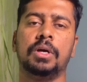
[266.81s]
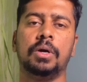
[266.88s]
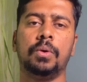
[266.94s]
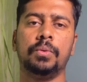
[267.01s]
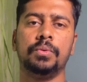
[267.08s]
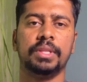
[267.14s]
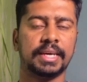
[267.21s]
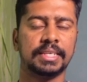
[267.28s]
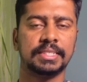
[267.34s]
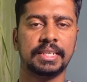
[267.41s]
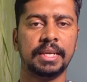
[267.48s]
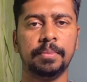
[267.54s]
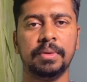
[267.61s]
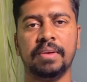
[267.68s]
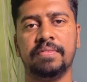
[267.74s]
Now the
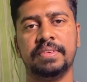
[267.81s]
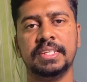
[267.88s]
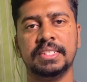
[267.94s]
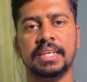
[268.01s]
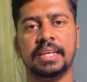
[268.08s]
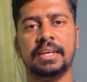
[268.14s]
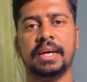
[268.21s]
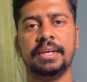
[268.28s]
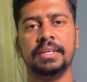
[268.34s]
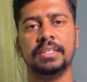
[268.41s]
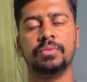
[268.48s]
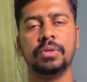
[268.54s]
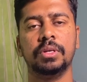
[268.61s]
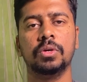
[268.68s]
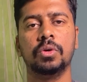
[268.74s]
extreme leftists and
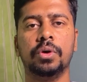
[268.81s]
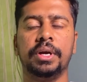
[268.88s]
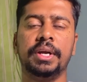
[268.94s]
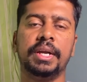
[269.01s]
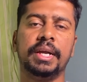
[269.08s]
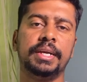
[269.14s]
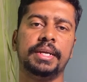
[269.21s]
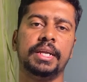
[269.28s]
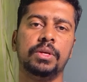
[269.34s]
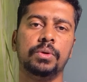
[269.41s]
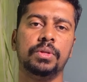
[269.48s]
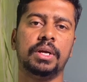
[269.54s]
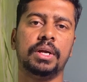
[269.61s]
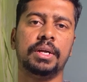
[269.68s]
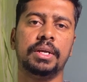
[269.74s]
rightists will go ahead and tell
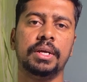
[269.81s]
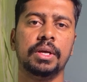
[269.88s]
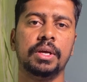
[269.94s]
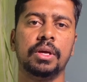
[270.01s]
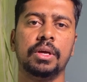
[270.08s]
you that